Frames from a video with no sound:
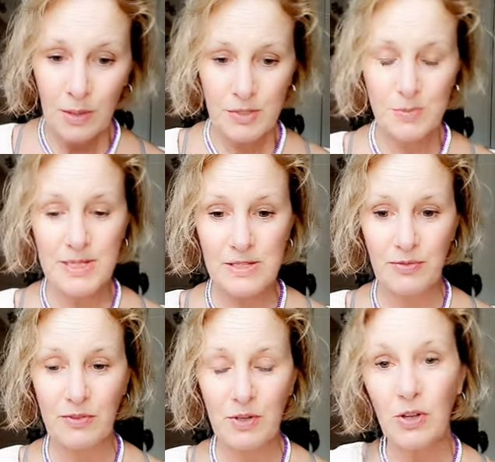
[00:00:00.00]
which means if
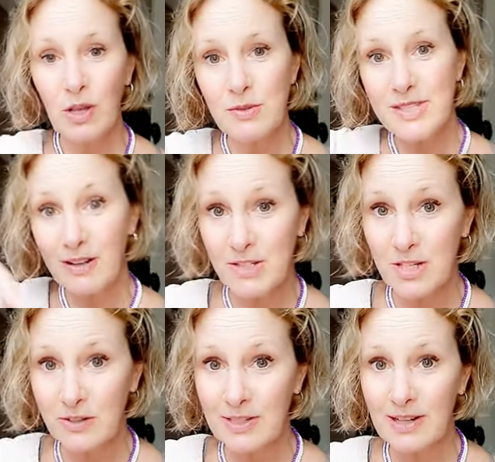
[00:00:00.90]
we've got low
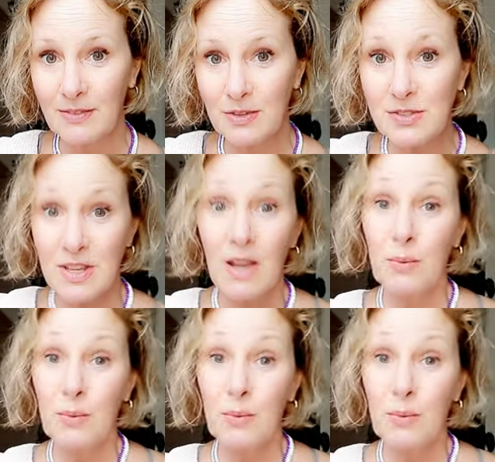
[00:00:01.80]
serotonin levels,